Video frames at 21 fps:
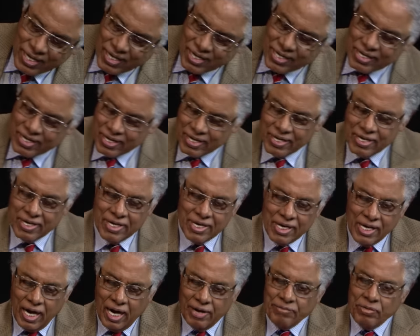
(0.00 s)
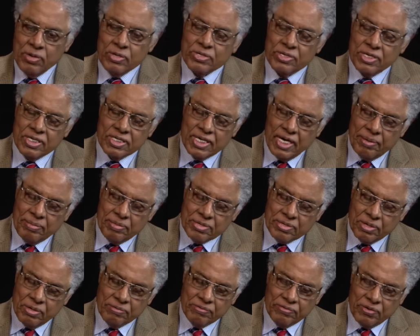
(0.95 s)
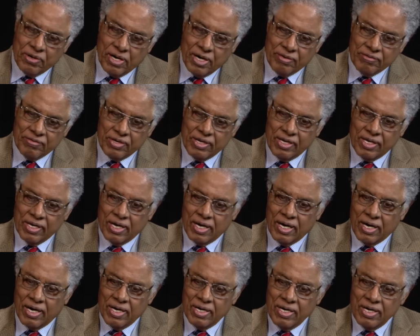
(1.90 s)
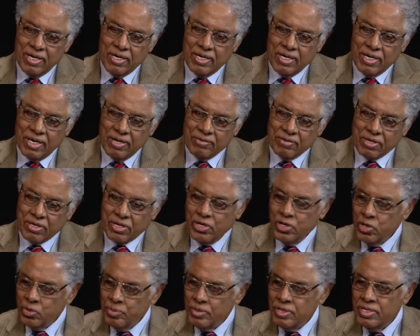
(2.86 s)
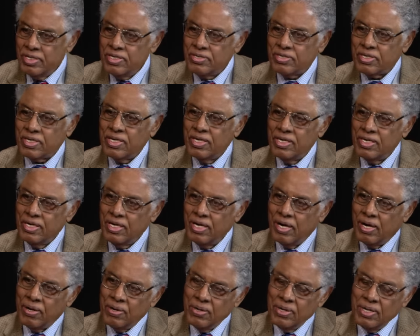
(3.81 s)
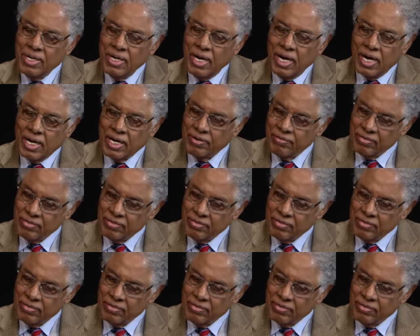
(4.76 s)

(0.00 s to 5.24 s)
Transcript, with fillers: uh, I've used the example so far of the uh, of the Cubans, you know, right.